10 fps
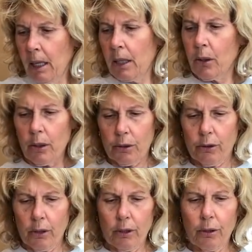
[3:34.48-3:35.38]
Of course,
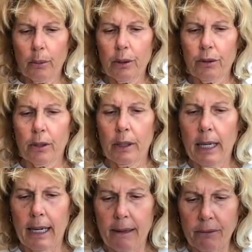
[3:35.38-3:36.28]
it's always good to
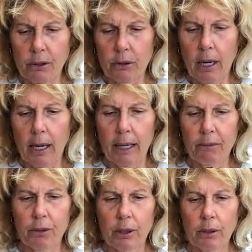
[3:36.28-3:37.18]
have your
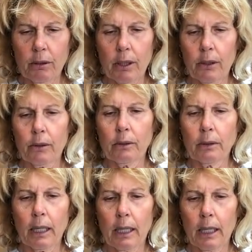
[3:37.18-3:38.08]
knives and your little
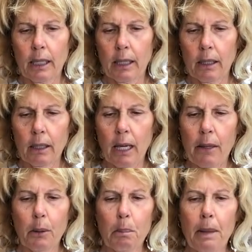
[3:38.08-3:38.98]

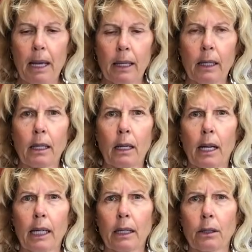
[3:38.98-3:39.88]
Leatherman
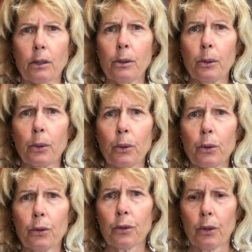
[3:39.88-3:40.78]
like
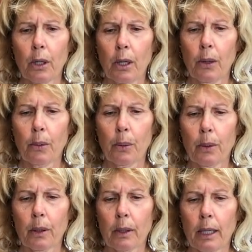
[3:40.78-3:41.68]
tools,
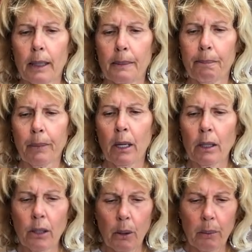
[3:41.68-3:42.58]
or
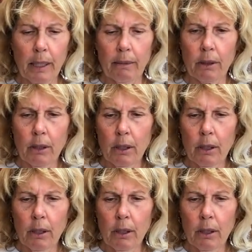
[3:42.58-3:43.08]
whatever.